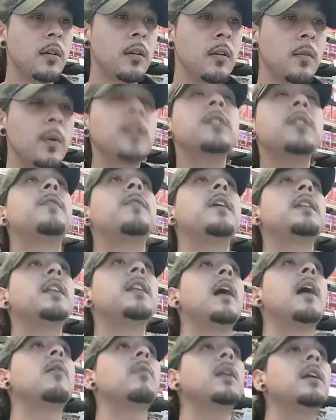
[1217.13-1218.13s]
What the fuck did
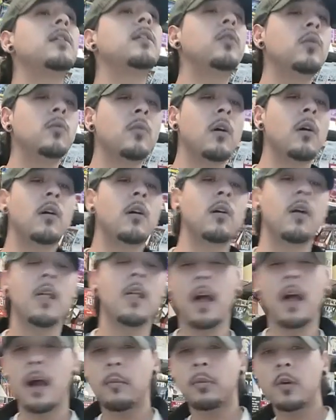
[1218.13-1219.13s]
I really do wrong?
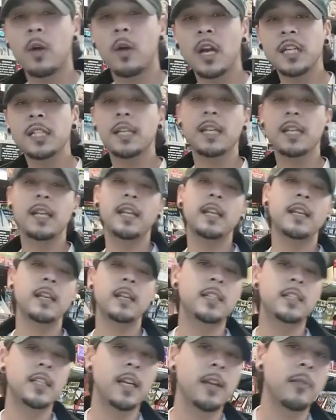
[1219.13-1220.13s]
I'm crushing it in the
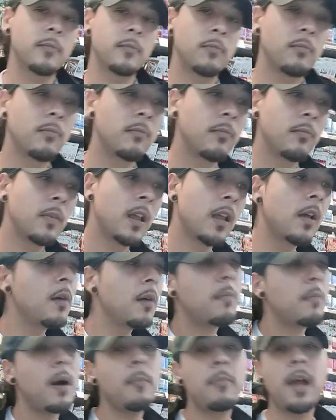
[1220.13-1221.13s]
gym.
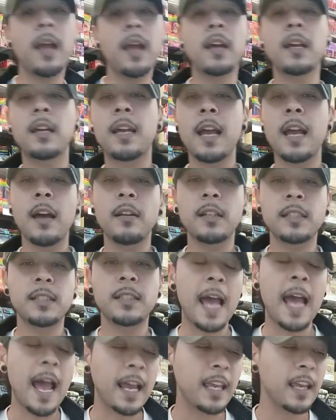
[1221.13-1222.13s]
My bank account is
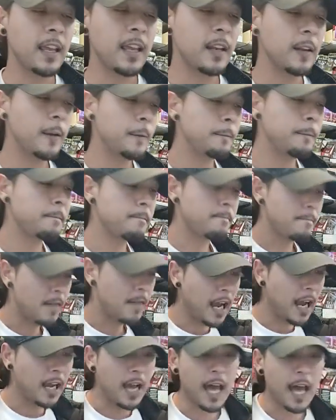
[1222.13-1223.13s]
stacking.
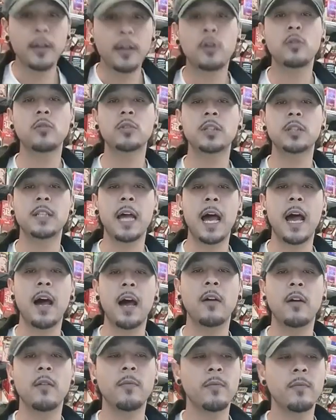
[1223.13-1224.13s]
I got a cool
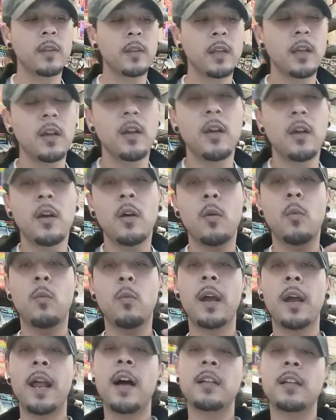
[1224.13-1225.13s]
style.
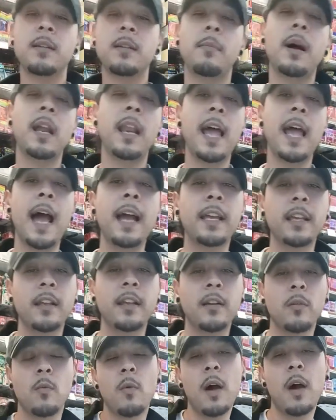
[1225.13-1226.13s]
What else am I lacking?
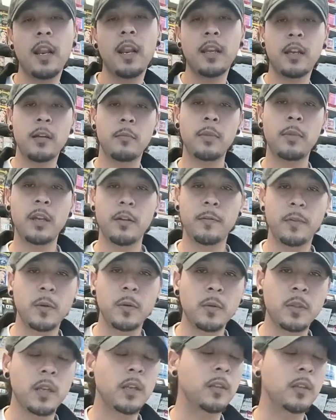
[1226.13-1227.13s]
Well, it could be a few
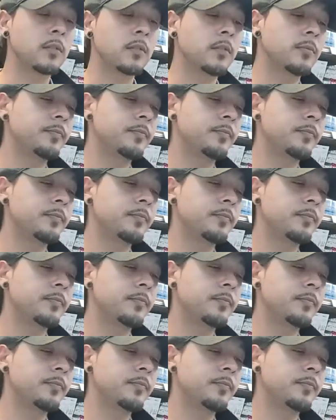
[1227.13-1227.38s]
things.